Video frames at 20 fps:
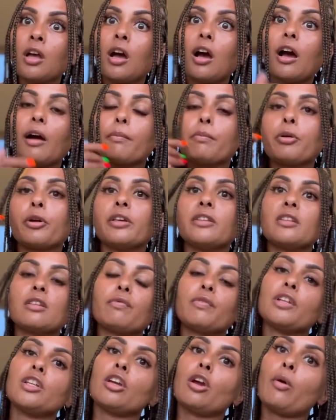I'm putting this
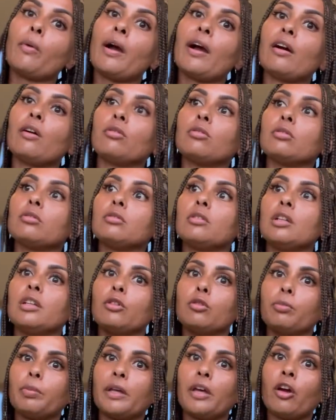video out a little
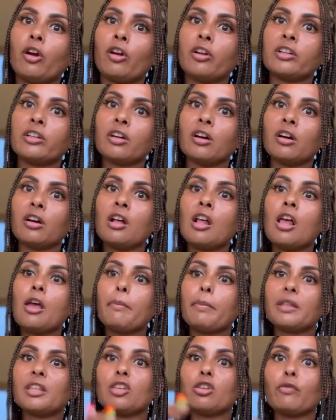bit earlier,
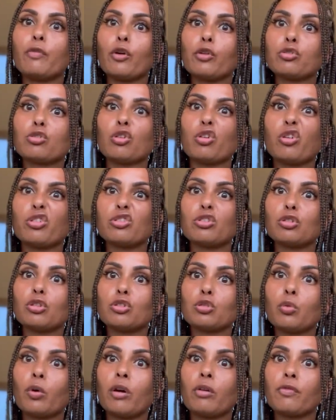but then you've also got to the
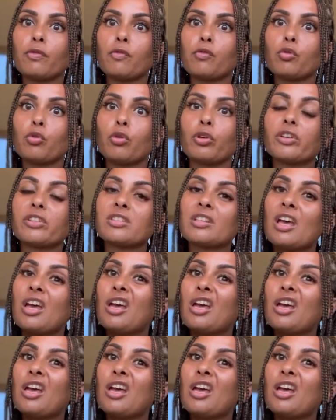12th of August.